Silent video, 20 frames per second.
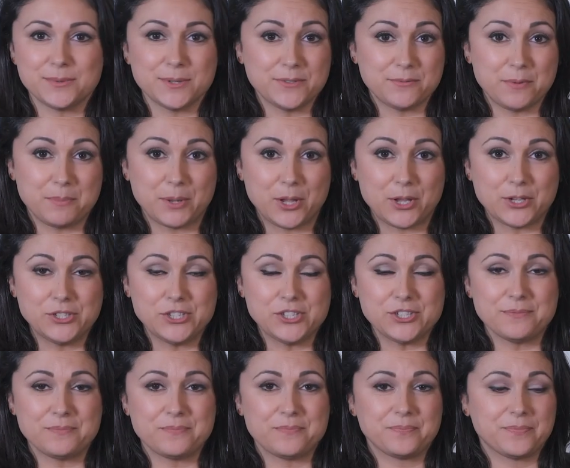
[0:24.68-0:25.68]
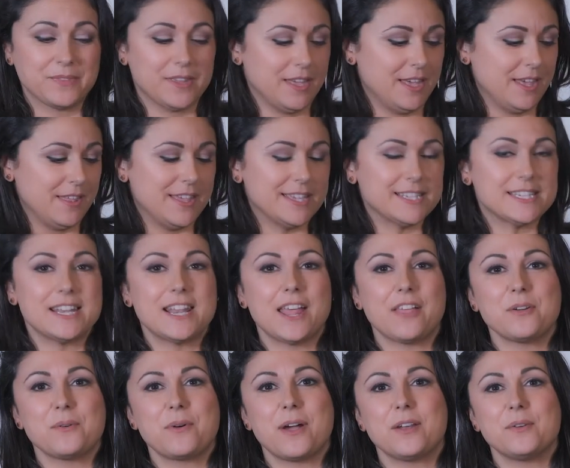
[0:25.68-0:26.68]
one's for blonde, there's
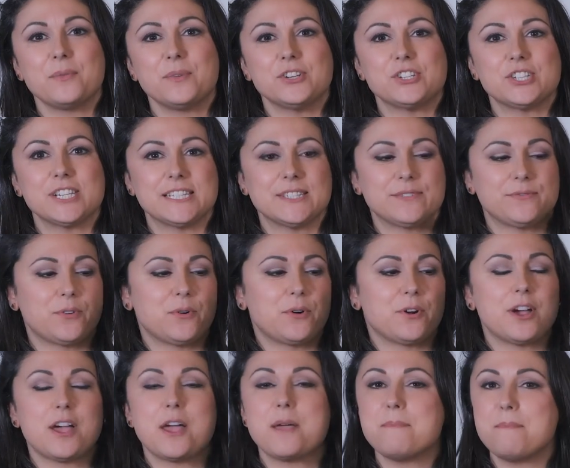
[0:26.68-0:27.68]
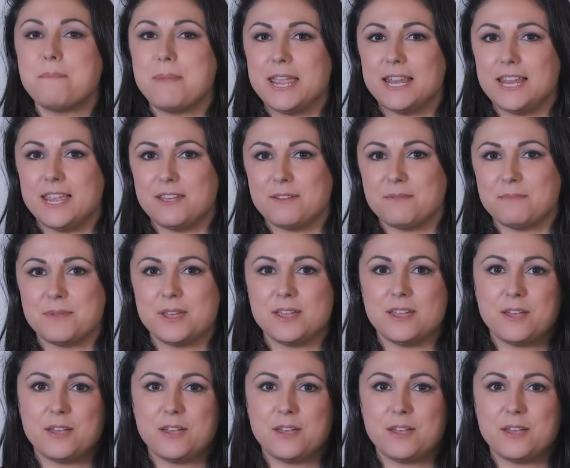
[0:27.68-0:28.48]
another one which is for medium